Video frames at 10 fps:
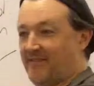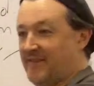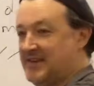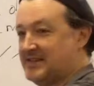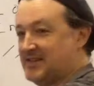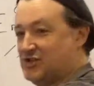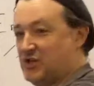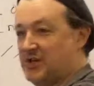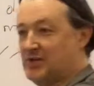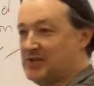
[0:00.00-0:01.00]
He says
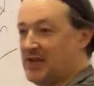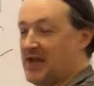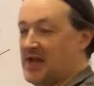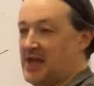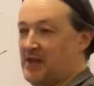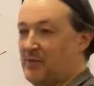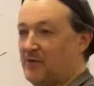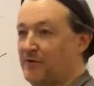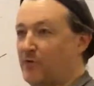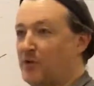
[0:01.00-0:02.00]
G, you say A,
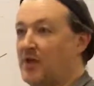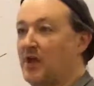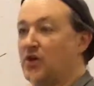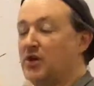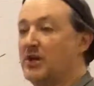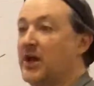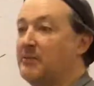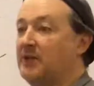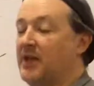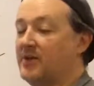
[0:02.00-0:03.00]
perfect fourth. You can count
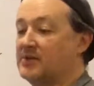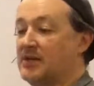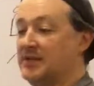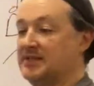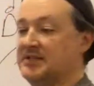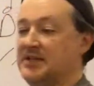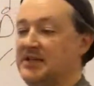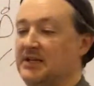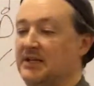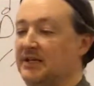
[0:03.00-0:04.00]
them in letters.
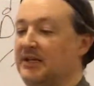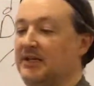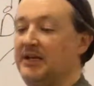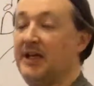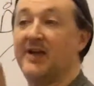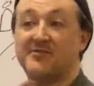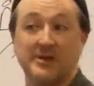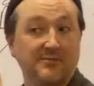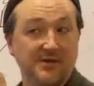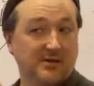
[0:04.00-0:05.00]
D, E, F
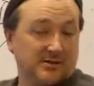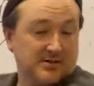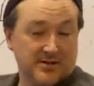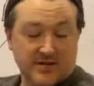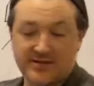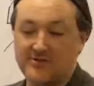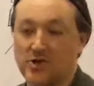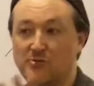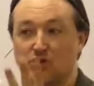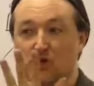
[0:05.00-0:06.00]
something, F
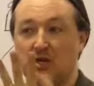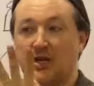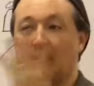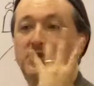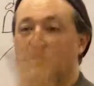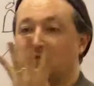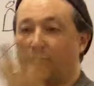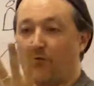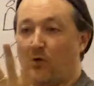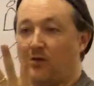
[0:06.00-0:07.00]
sharp, G, G's a
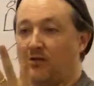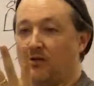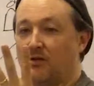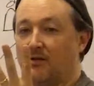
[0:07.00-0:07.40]
fourth.